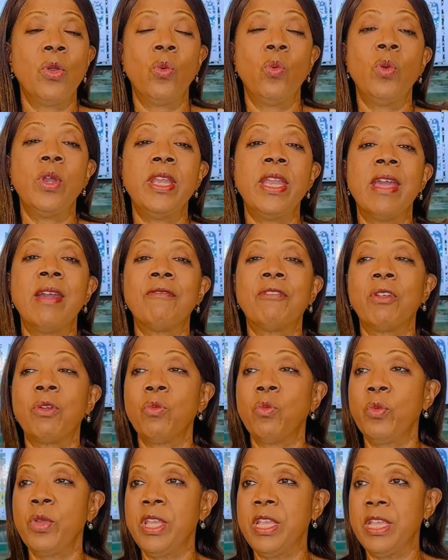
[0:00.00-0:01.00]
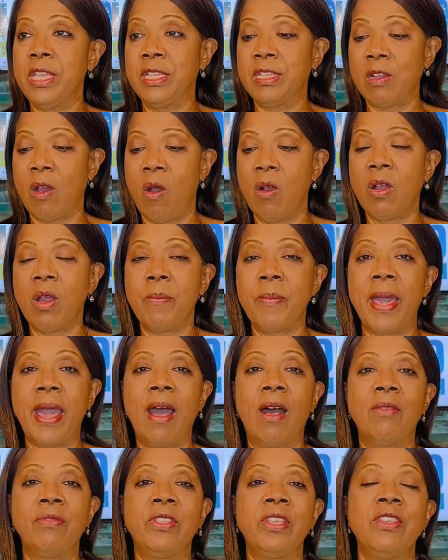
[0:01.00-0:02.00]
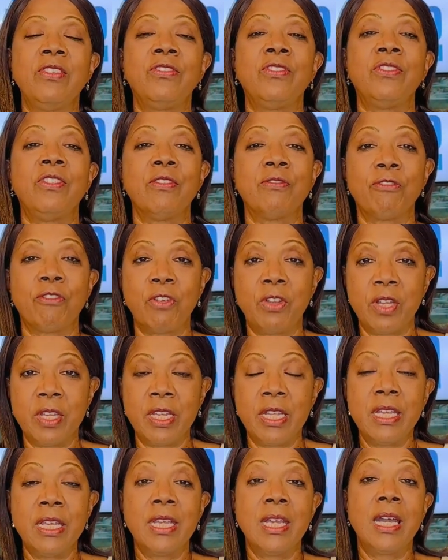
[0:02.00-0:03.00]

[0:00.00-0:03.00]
whenever we talk about these different